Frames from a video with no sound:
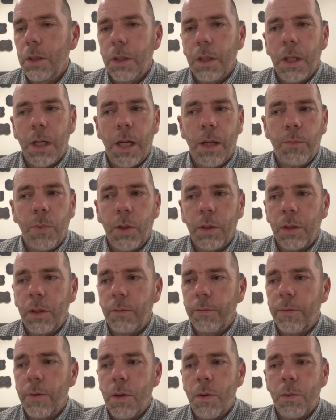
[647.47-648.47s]
I'm looking
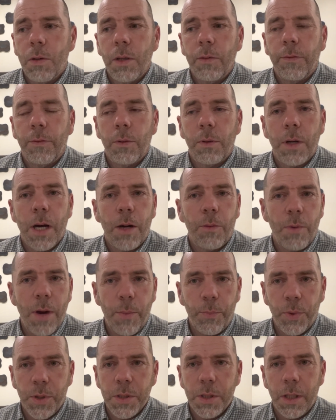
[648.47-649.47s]
forward for our
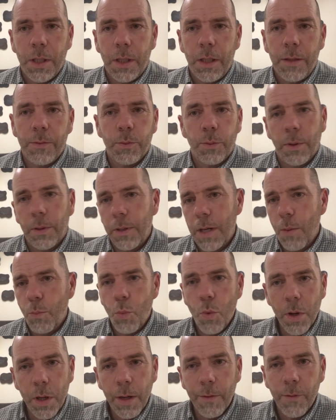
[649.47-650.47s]
representatives, whether I'm
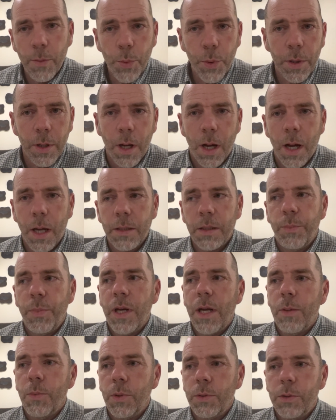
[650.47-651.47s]
one of them or not, to be
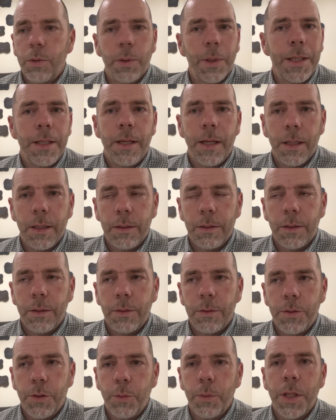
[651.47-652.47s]
able
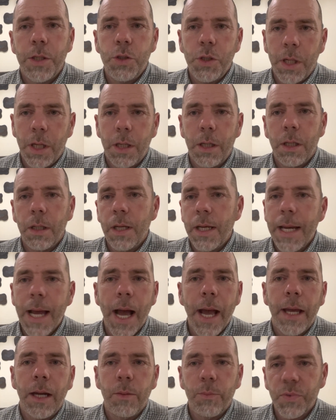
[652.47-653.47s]
to agenda an
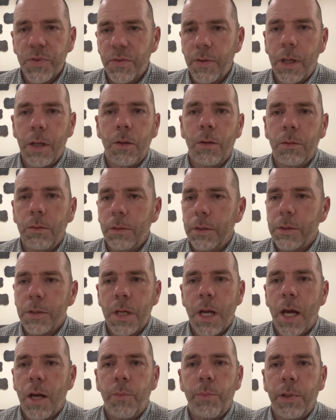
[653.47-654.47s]
item single. It's
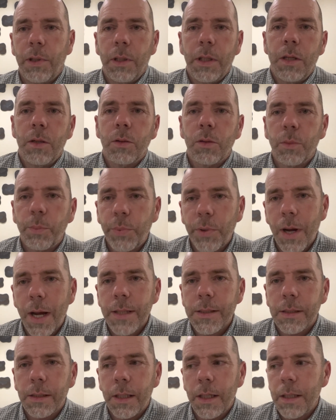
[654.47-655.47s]
not a political
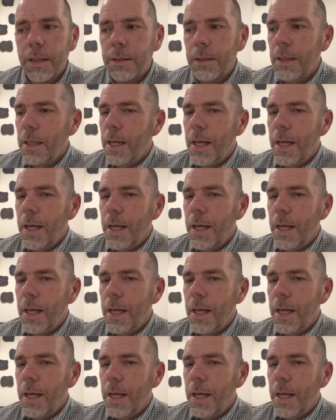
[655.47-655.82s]
process.